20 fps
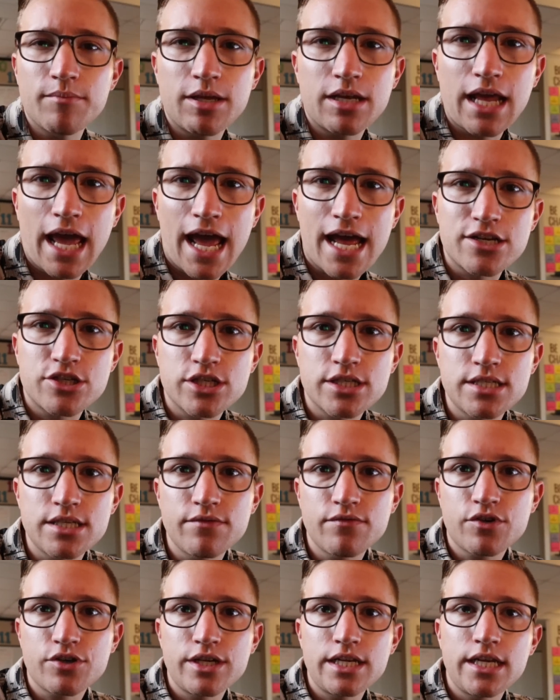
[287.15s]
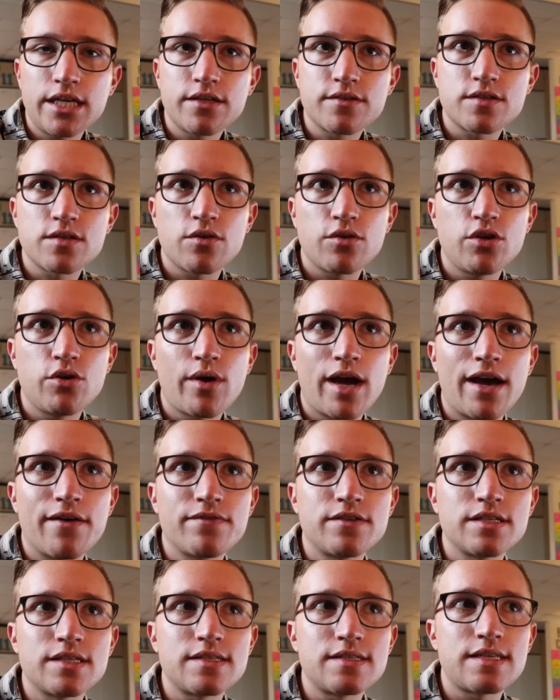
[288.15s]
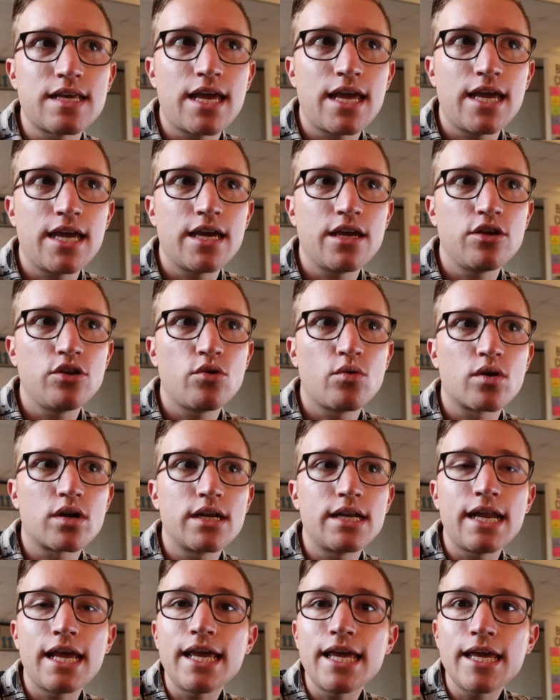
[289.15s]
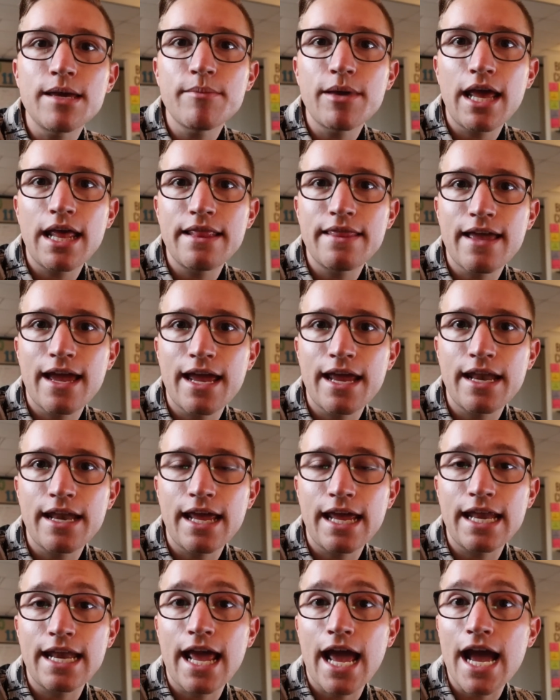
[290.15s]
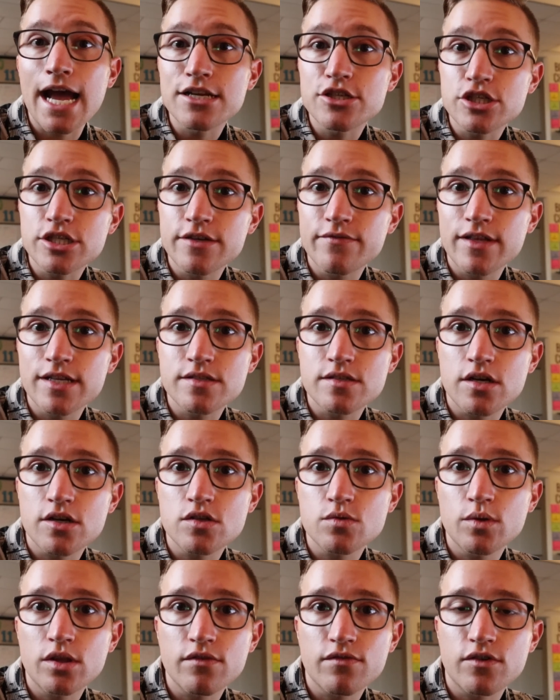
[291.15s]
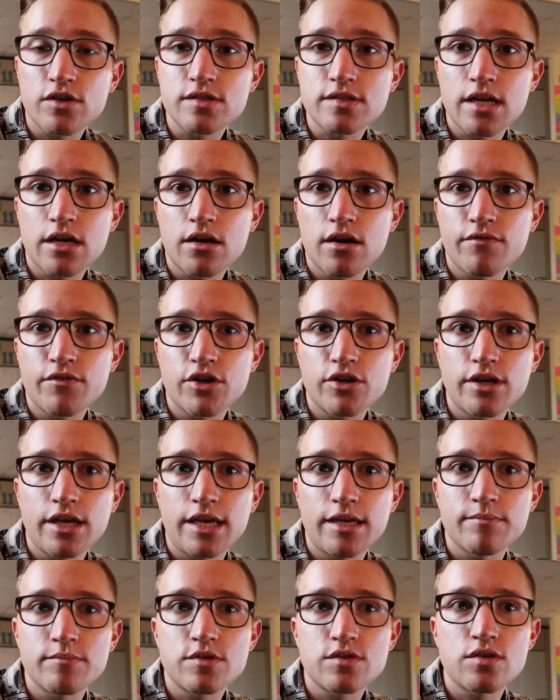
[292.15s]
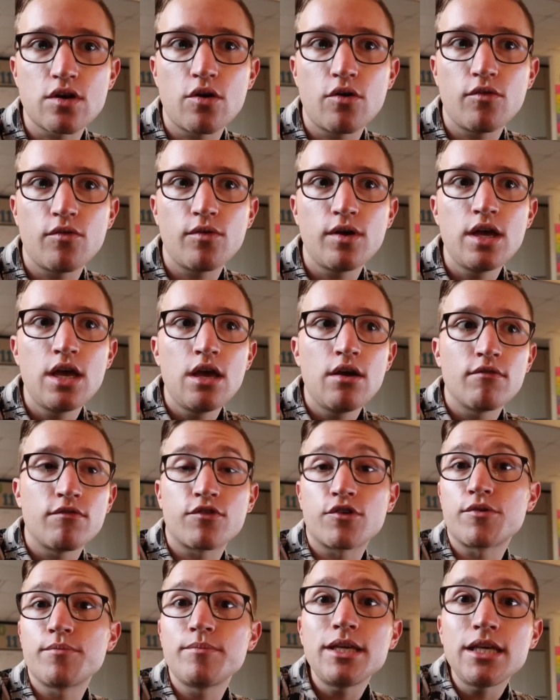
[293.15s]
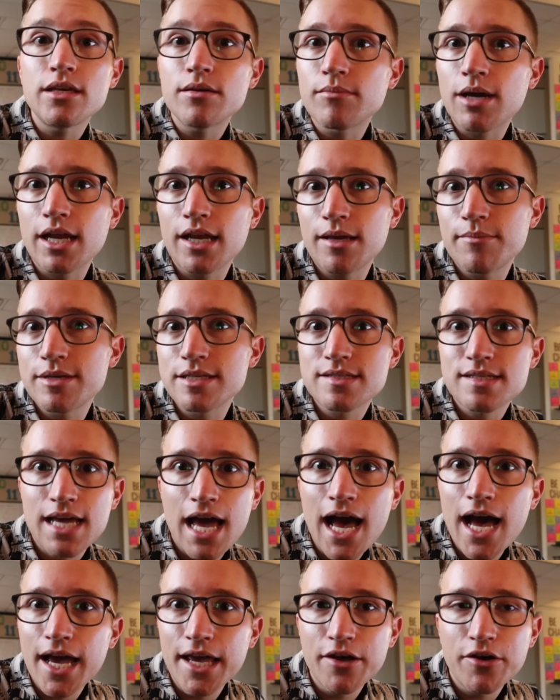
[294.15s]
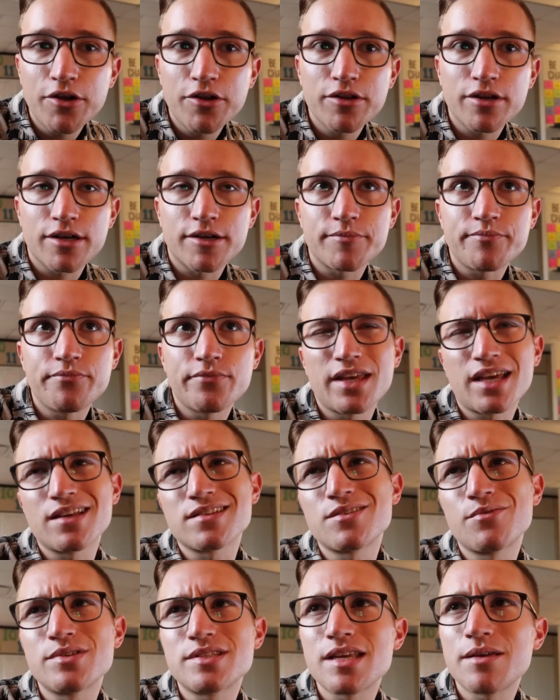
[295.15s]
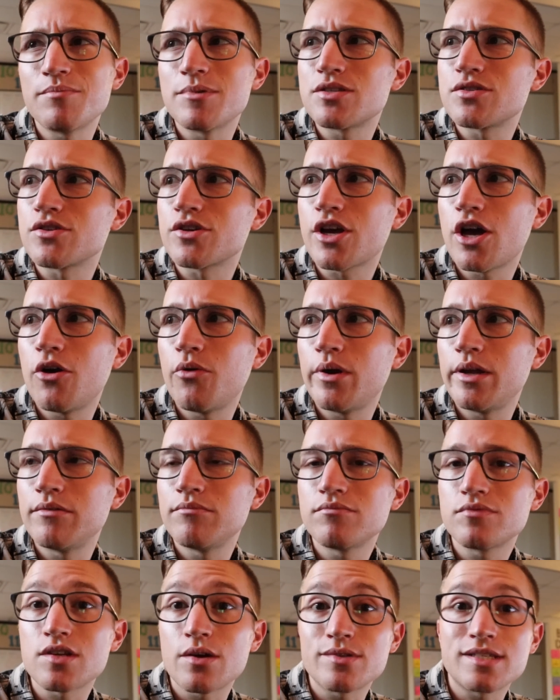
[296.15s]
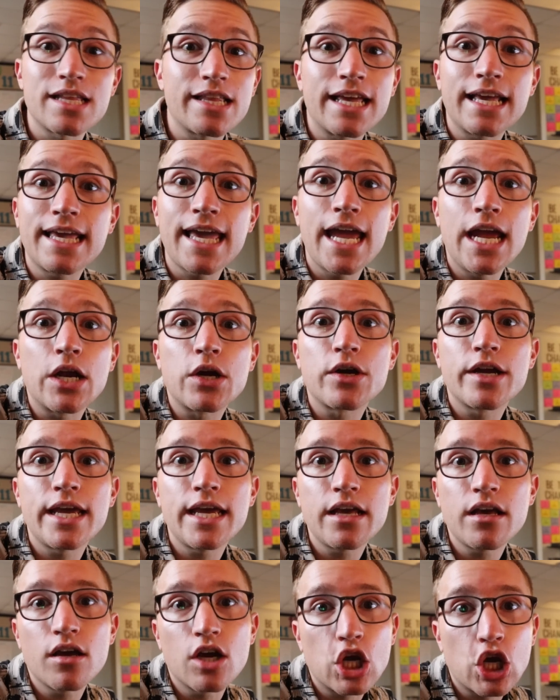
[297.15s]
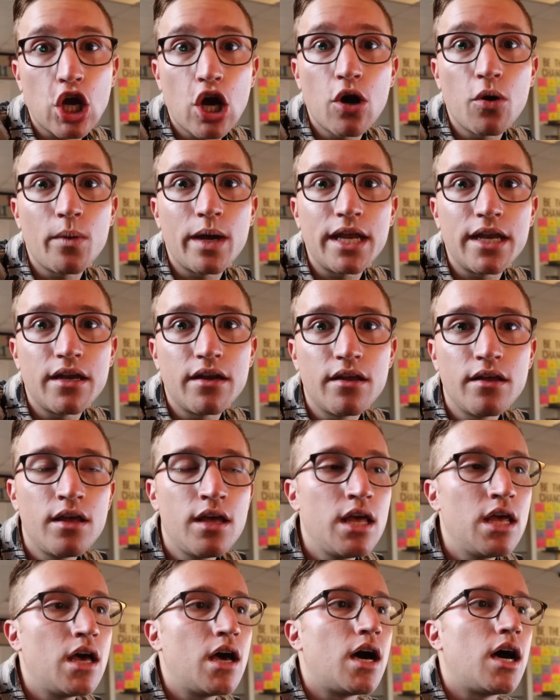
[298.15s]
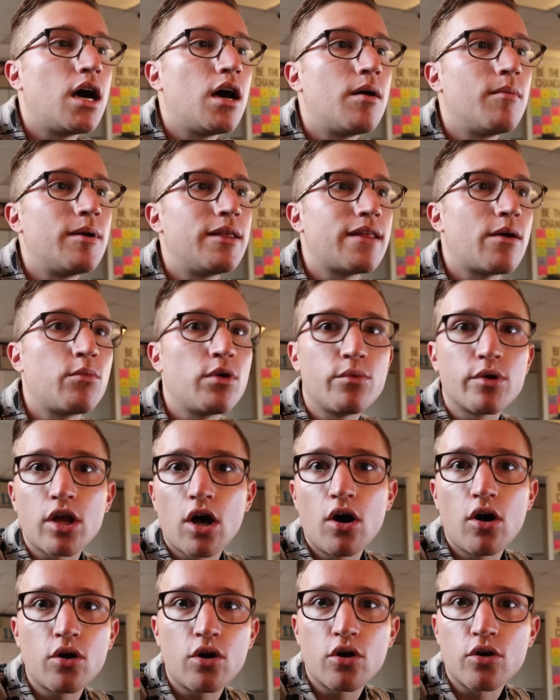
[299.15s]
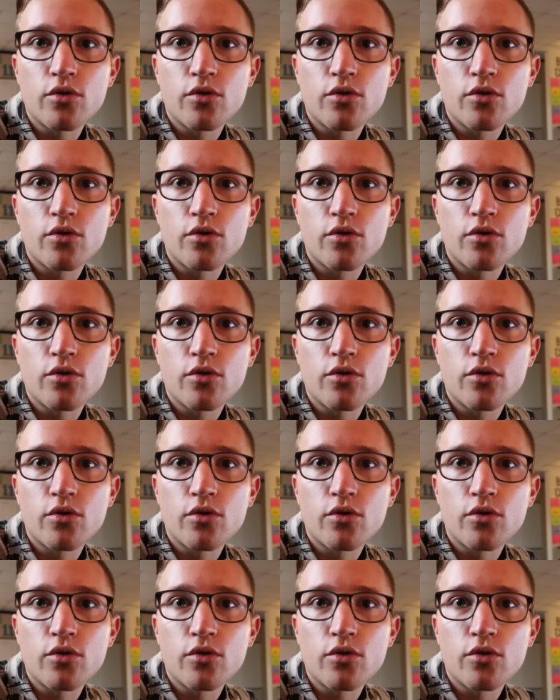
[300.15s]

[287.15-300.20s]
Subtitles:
and adjective greeting, so you have to say your name and then an adjective that starts with the first letter of your name. So for me, my name is Kyle, or I guess I would say Mr. Cohen. So I would say like Caring Cohen. And then we would all go